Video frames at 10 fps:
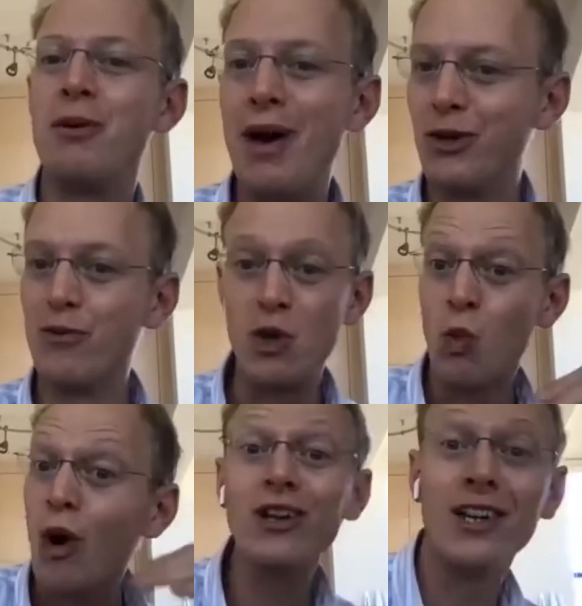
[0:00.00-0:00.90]
If you weren't going
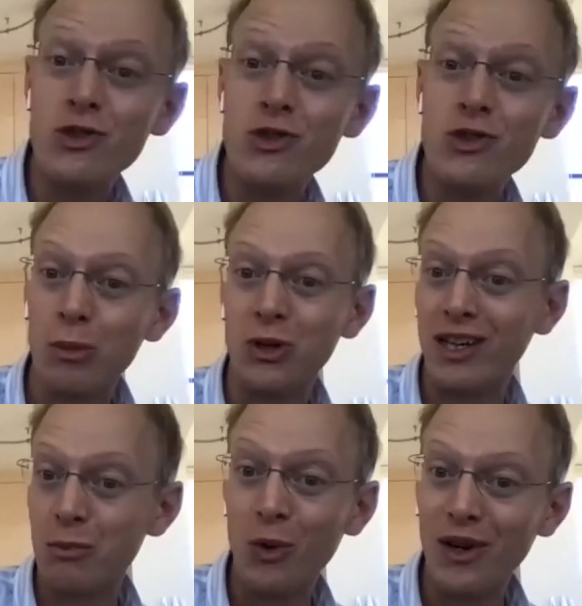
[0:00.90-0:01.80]
to do Global Income Coin,